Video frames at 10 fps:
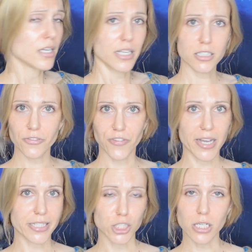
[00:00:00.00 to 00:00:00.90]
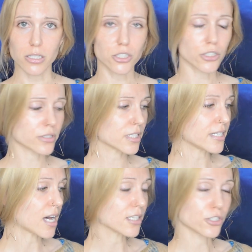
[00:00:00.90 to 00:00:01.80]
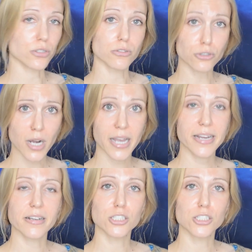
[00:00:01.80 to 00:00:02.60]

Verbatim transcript: It's a fine gel. It's certainly not too drying,